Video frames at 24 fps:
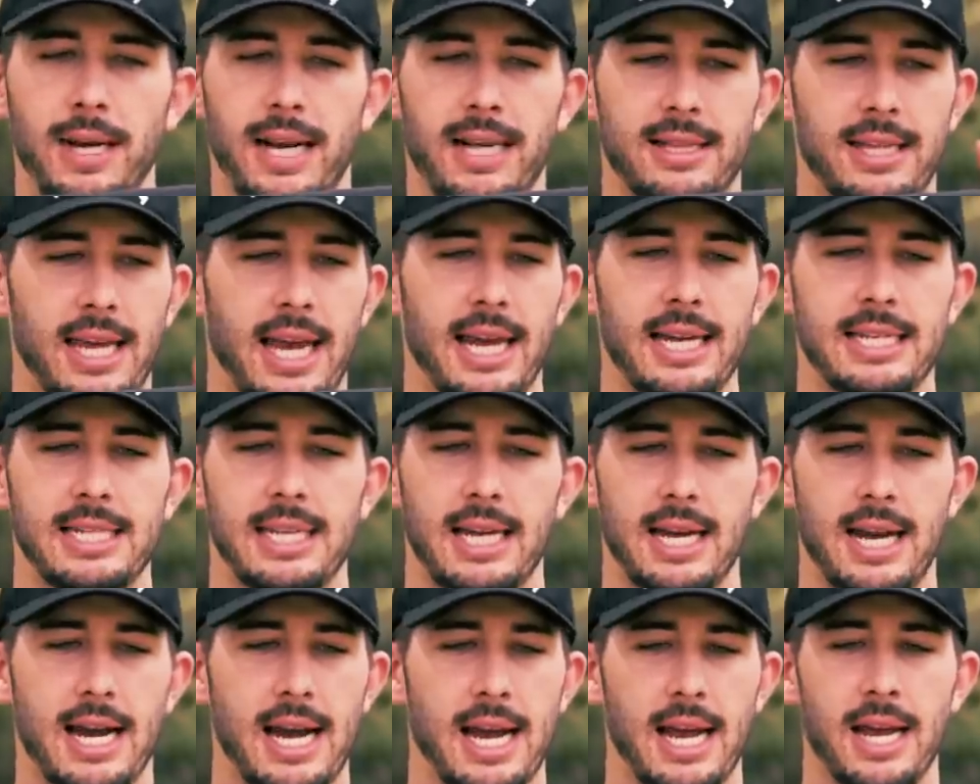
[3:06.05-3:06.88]
I got the A
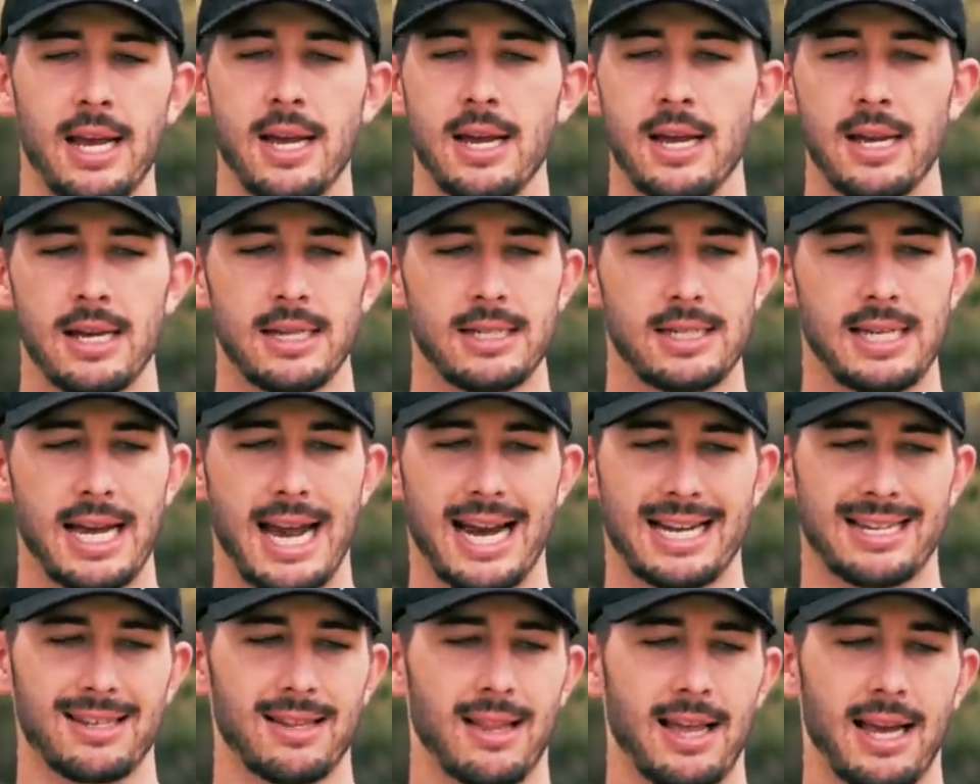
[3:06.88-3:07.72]
T I
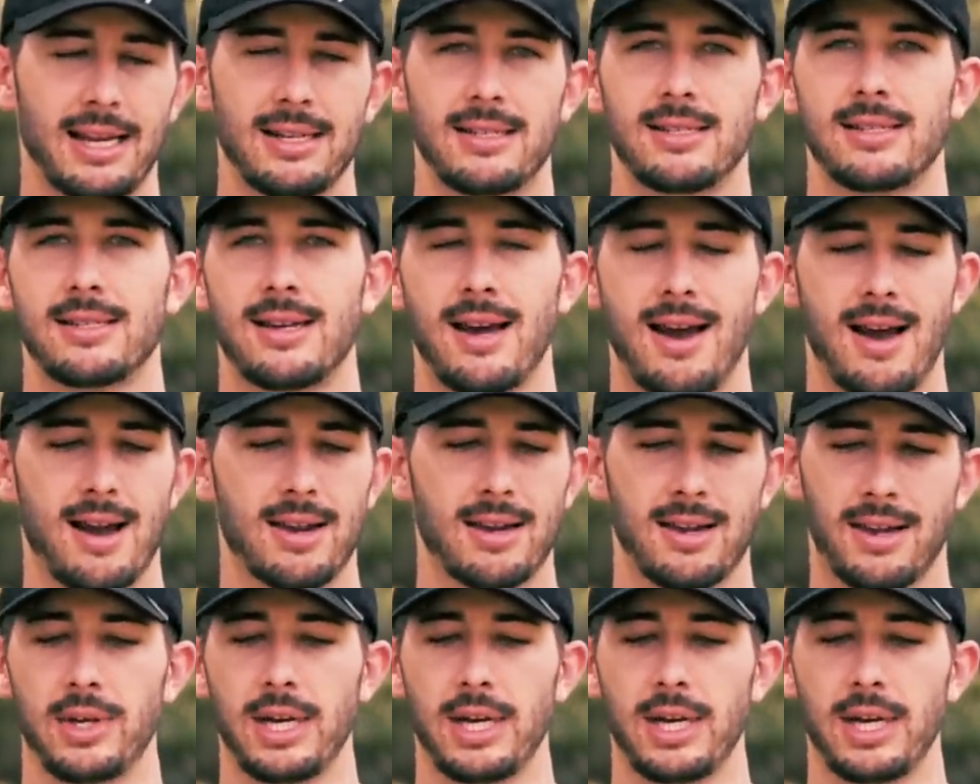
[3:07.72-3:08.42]
Tact Light stock.